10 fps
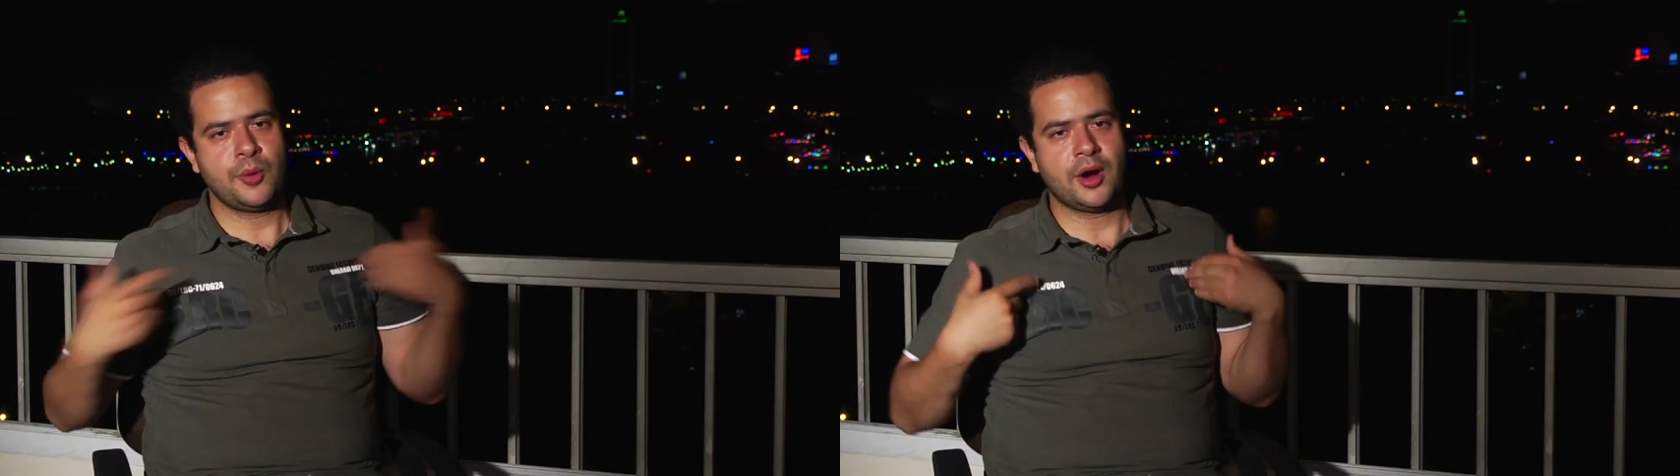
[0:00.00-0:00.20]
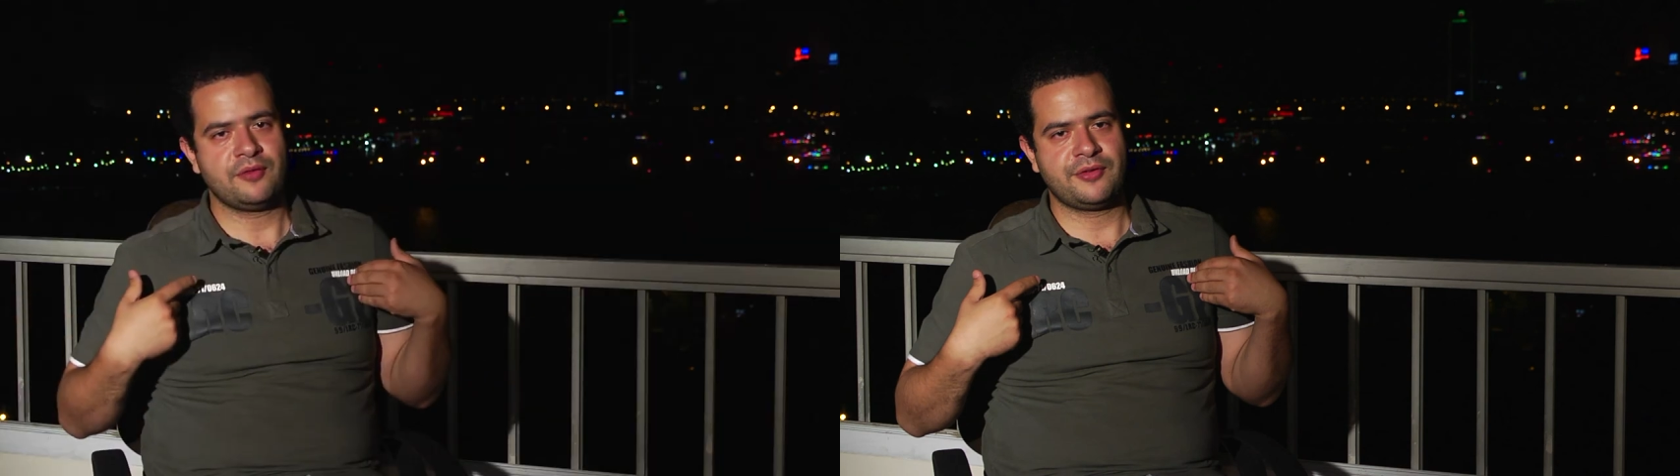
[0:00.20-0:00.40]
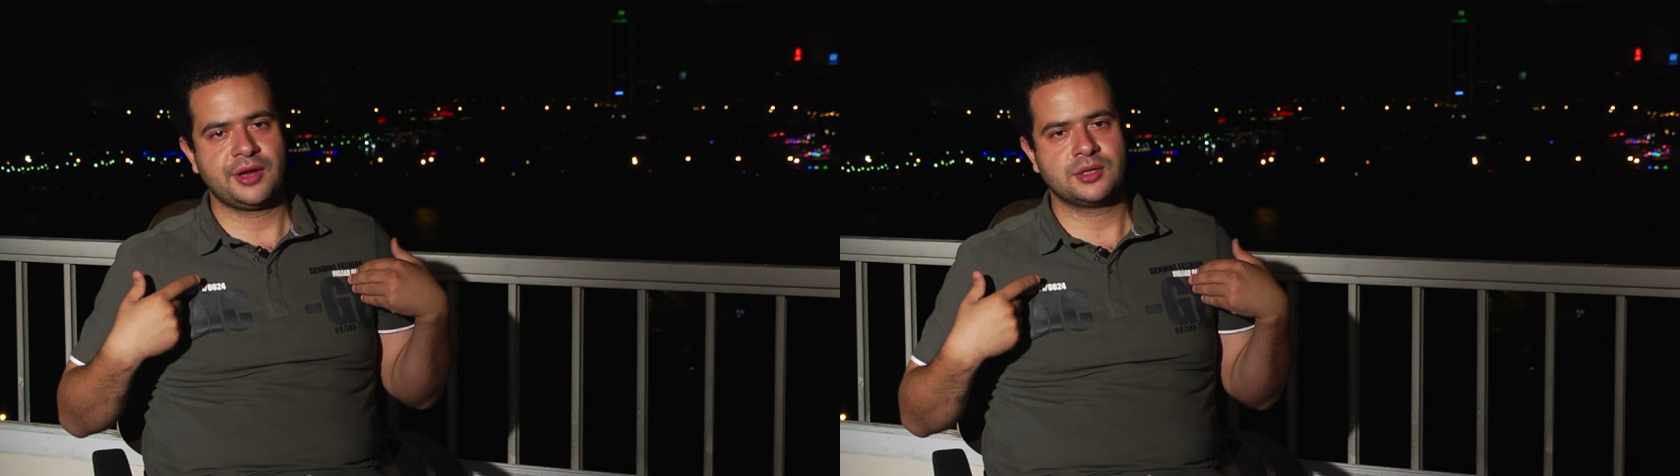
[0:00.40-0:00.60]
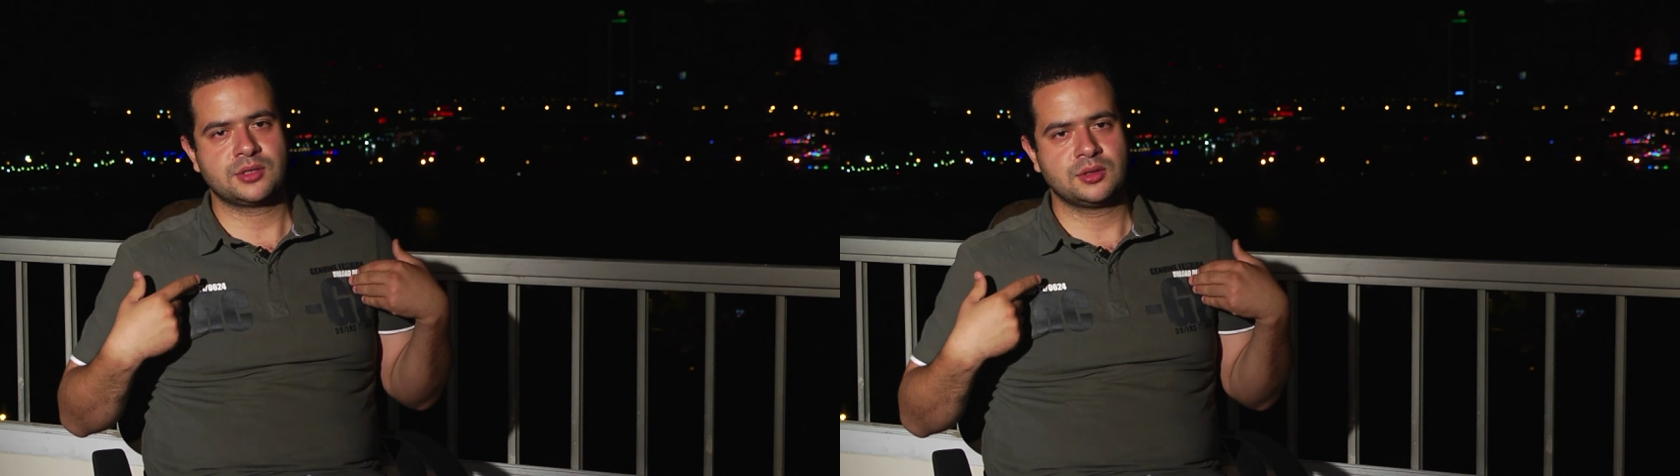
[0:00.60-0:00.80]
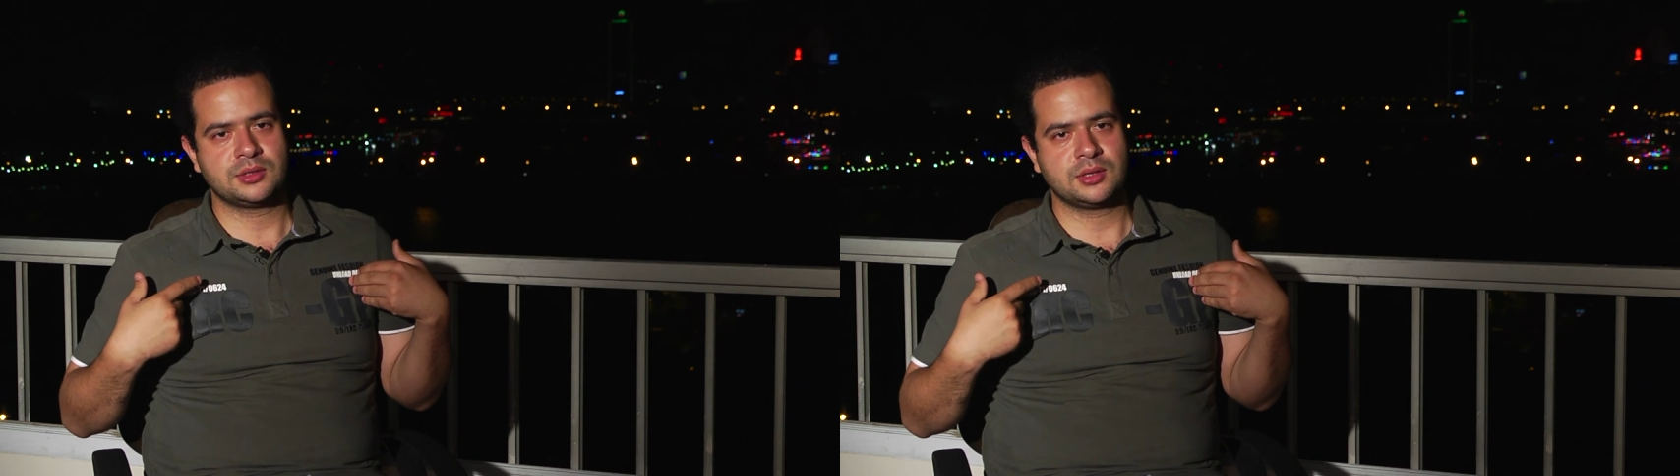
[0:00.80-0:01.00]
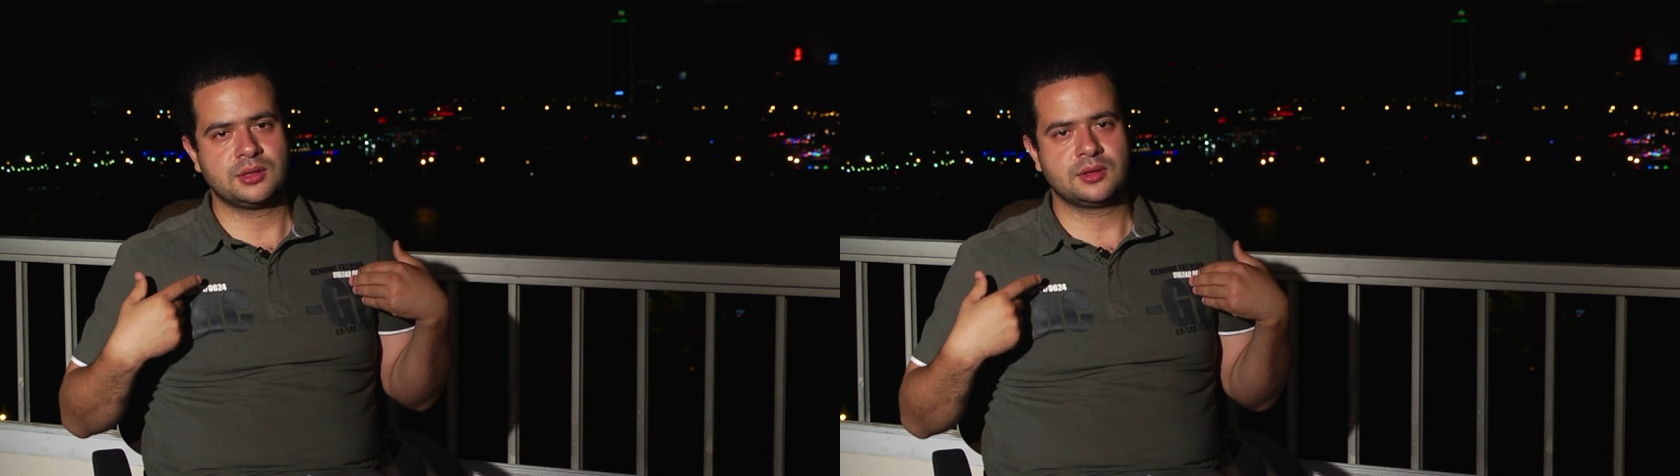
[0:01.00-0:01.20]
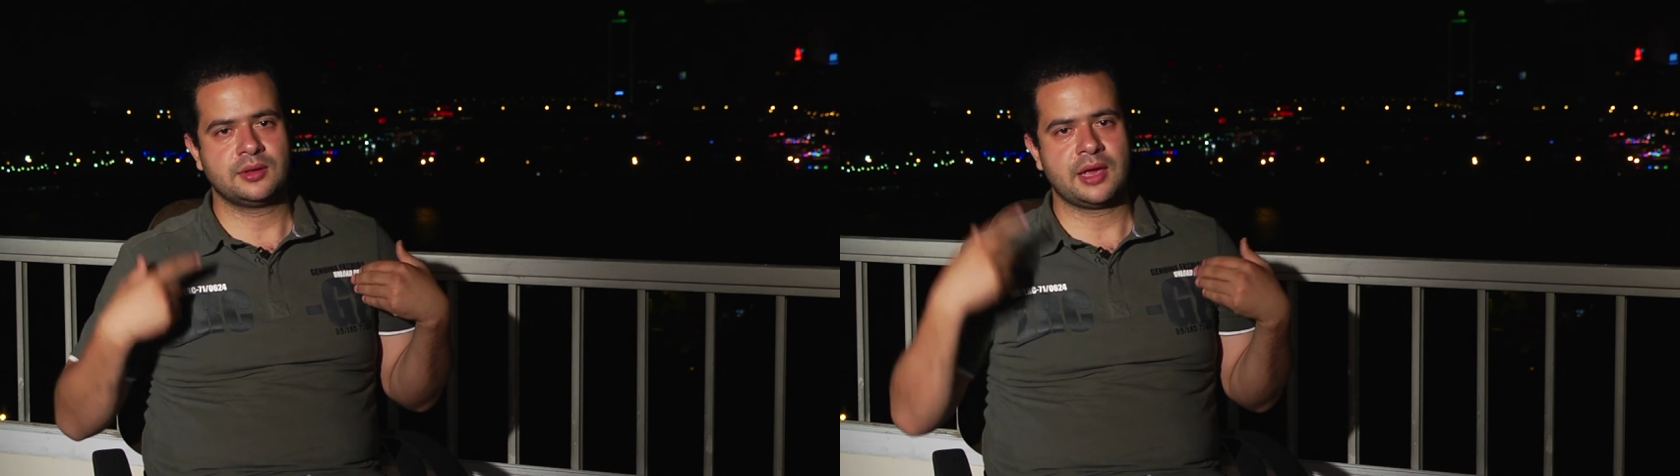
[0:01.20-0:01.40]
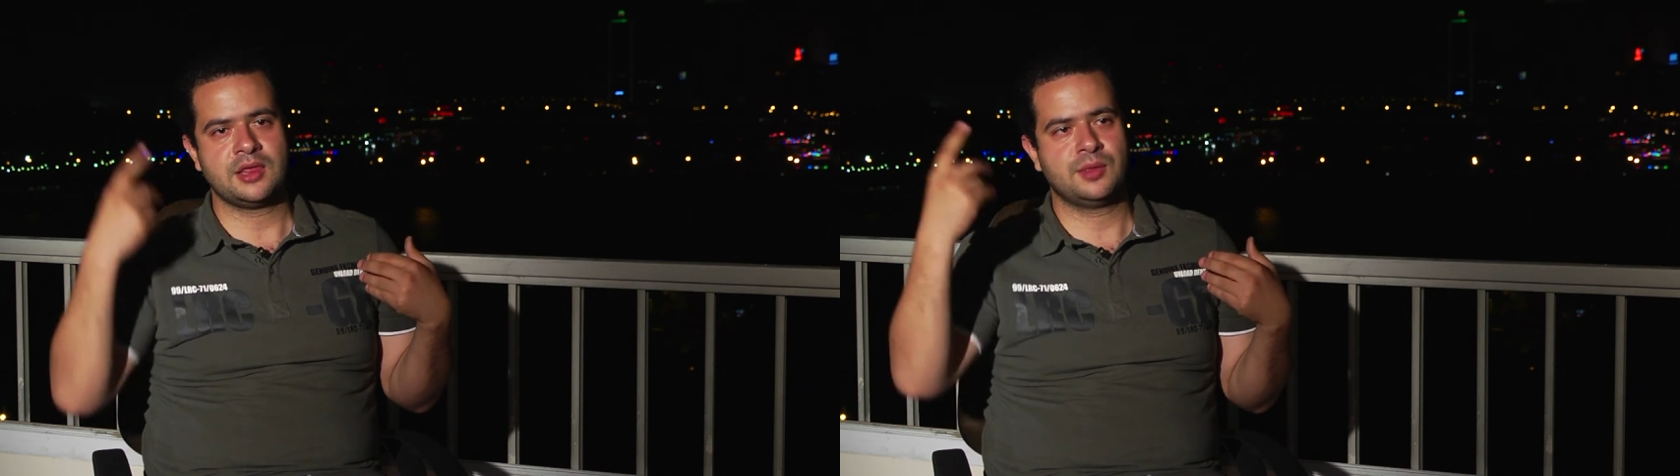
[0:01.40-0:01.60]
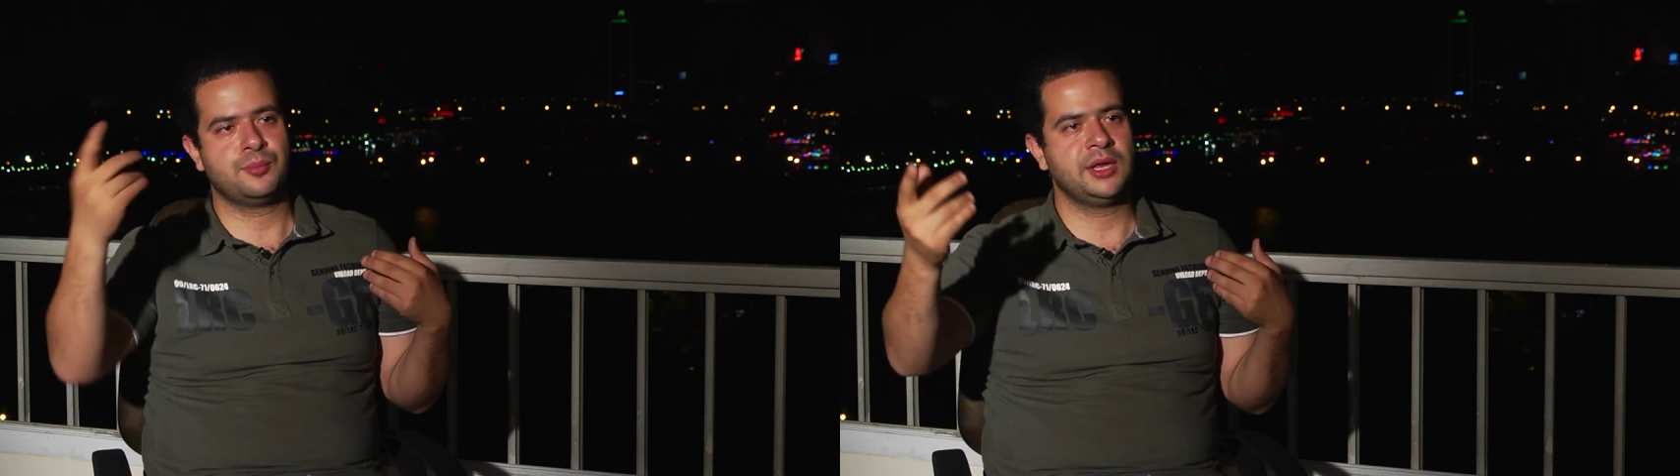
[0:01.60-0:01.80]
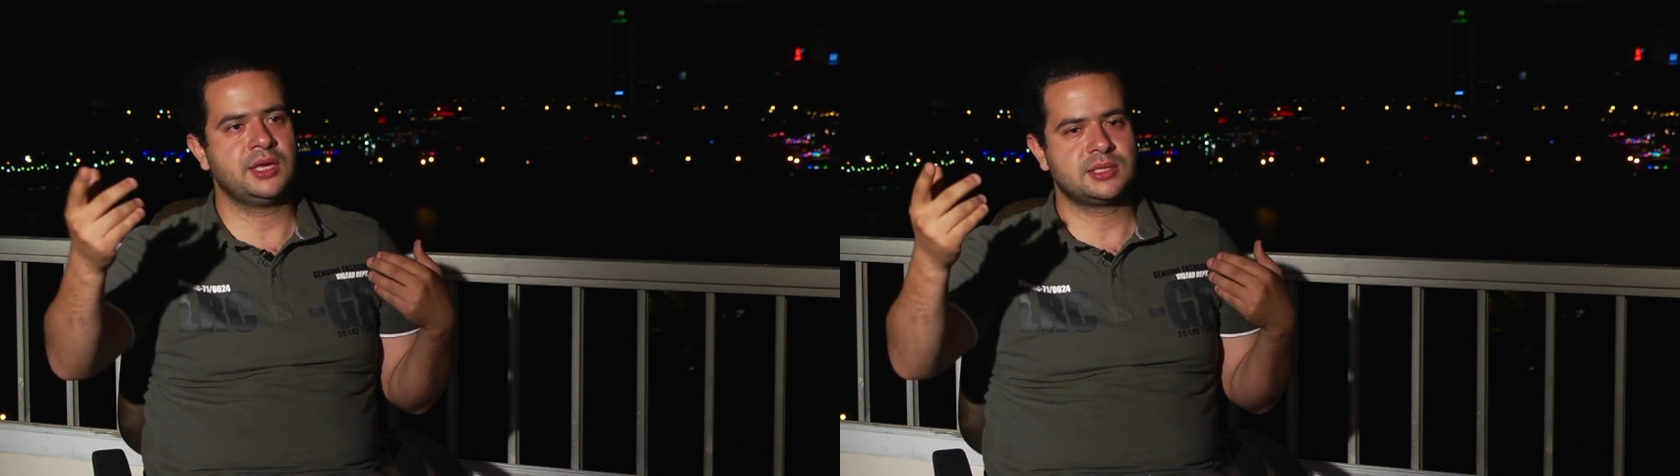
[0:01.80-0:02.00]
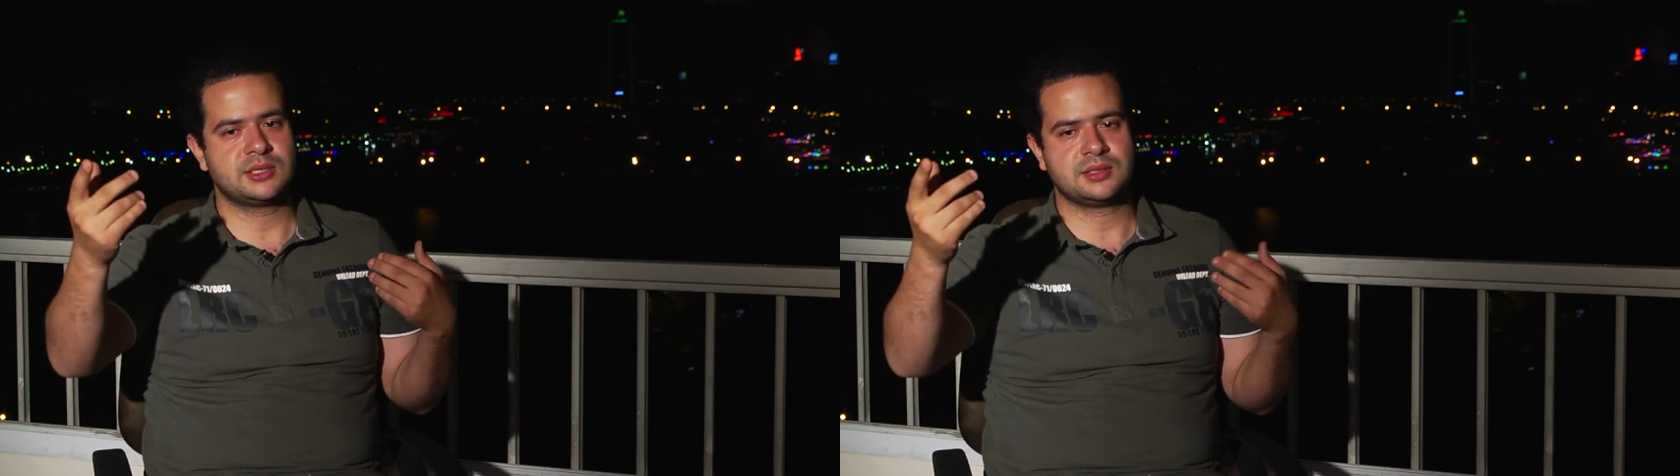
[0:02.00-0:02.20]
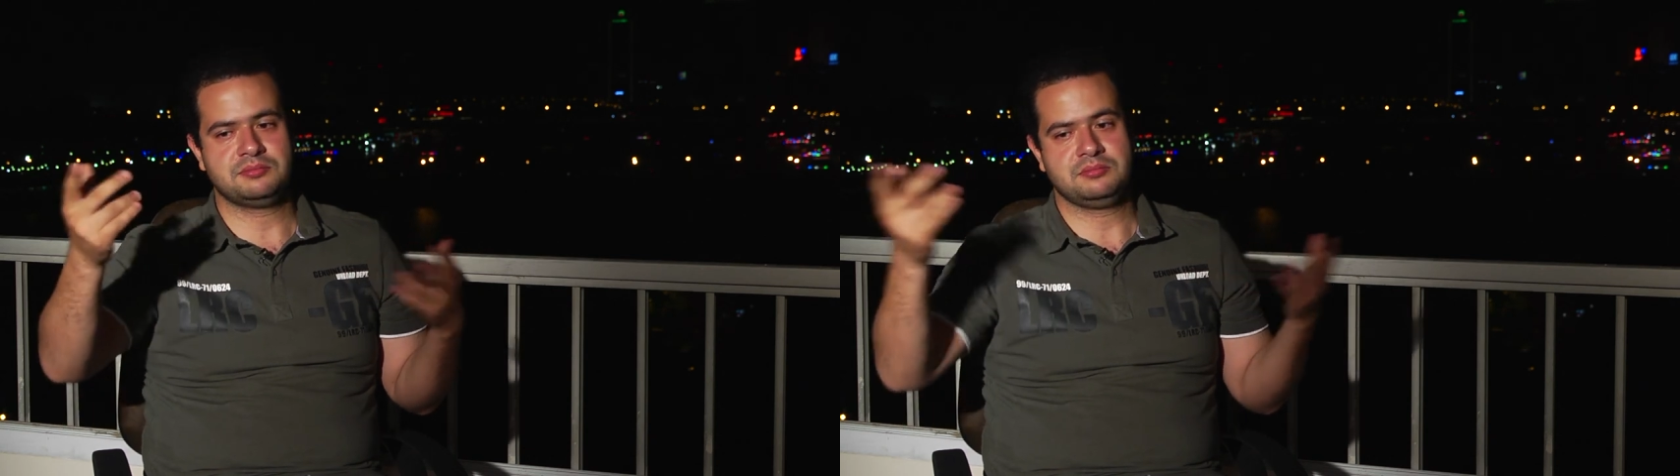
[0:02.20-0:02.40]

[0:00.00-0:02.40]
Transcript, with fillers: We are very exhausted and the police